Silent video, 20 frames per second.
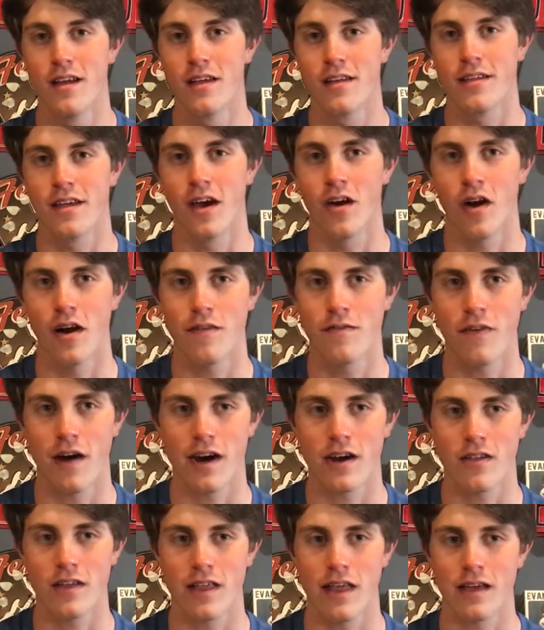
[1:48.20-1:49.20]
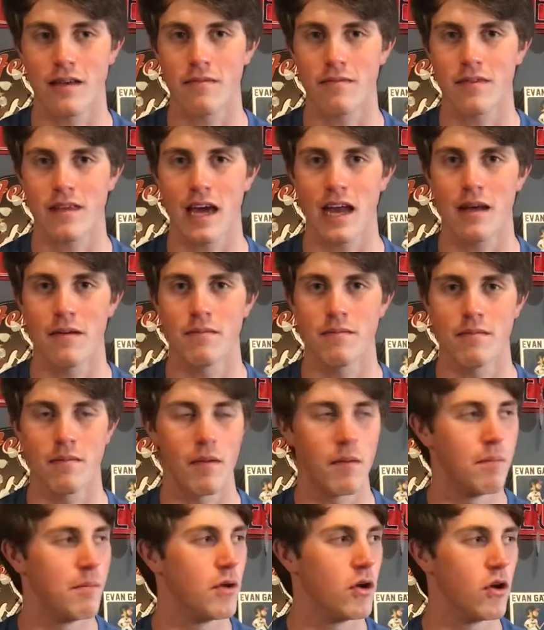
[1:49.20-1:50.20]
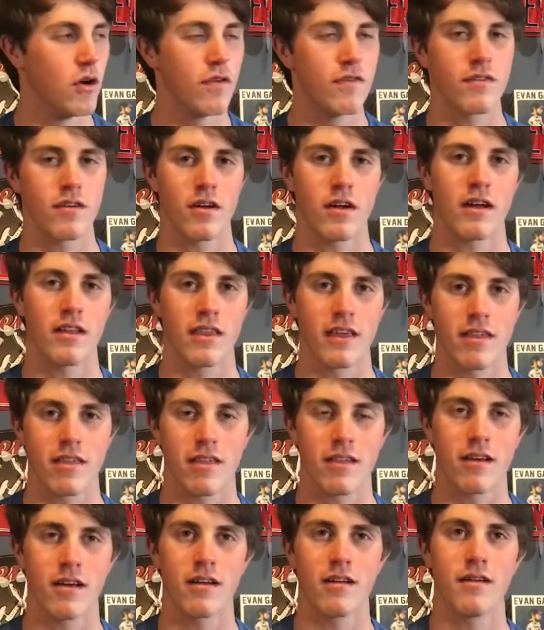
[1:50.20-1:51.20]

So I finally kind of moved, or at least